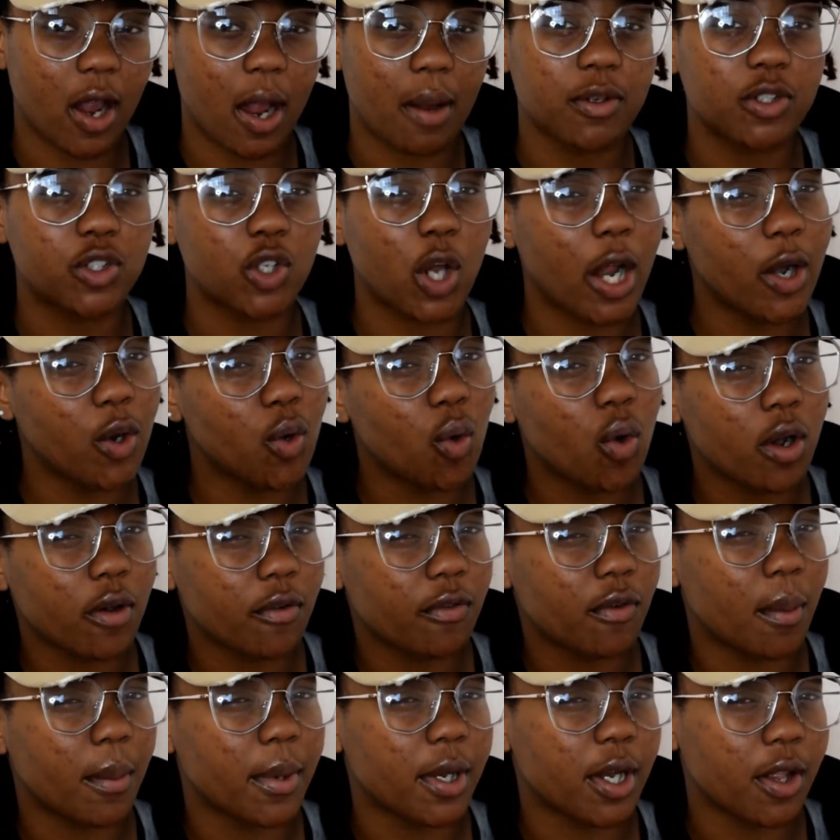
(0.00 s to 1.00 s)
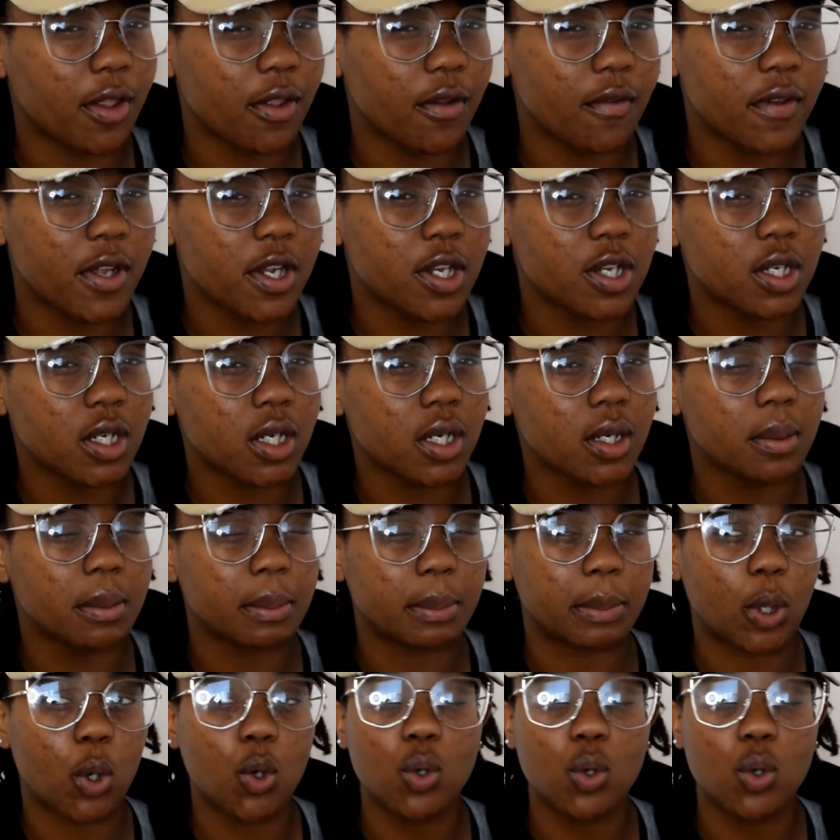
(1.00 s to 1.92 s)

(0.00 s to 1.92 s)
I was trying to order from another vendor